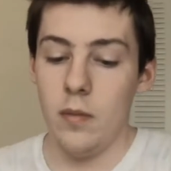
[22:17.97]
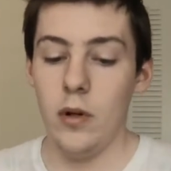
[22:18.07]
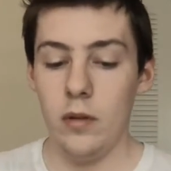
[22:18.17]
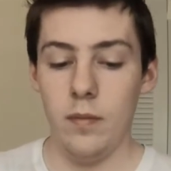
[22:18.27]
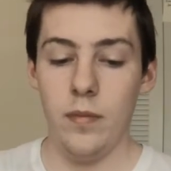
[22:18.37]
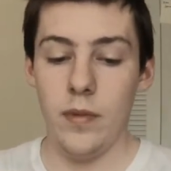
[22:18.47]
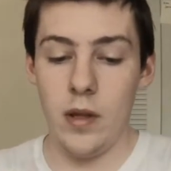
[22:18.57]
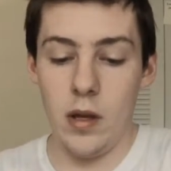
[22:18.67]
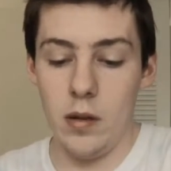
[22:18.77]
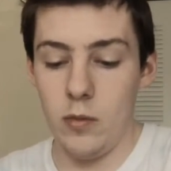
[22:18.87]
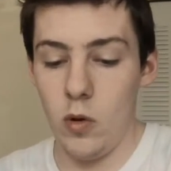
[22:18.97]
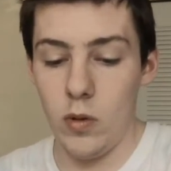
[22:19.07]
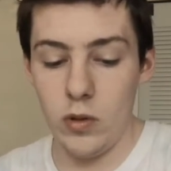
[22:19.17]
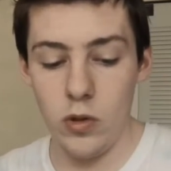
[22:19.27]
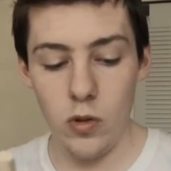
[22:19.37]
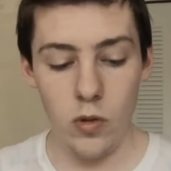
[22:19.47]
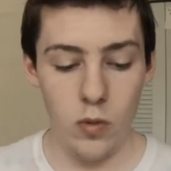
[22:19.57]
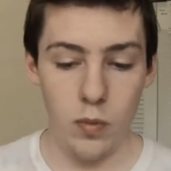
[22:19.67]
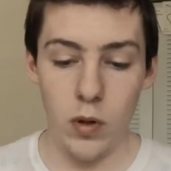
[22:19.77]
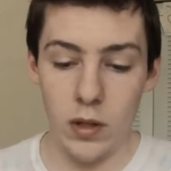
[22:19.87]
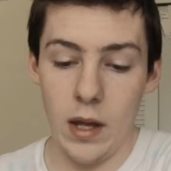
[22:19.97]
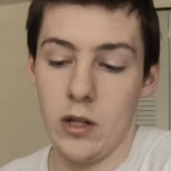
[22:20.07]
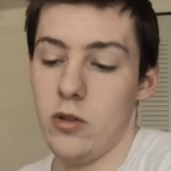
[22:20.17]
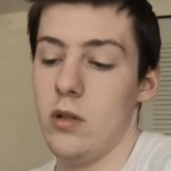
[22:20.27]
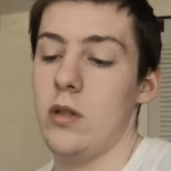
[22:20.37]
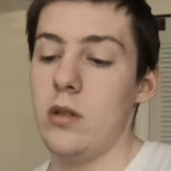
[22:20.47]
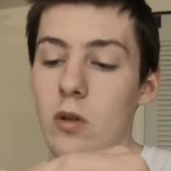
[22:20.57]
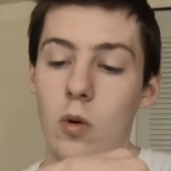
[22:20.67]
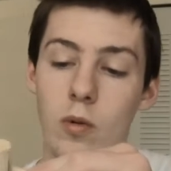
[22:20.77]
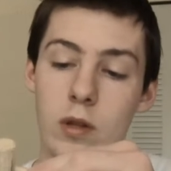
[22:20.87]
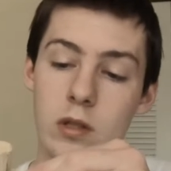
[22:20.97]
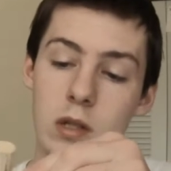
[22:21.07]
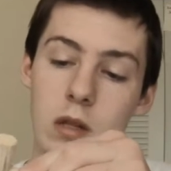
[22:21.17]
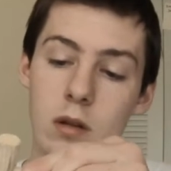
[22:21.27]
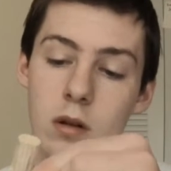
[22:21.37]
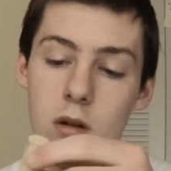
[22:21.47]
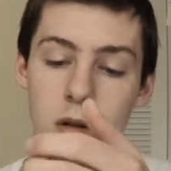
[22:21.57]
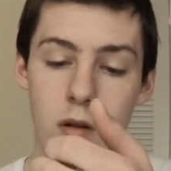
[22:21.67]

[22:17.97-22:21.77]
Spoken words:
But I'm going to put actually the whole thing together.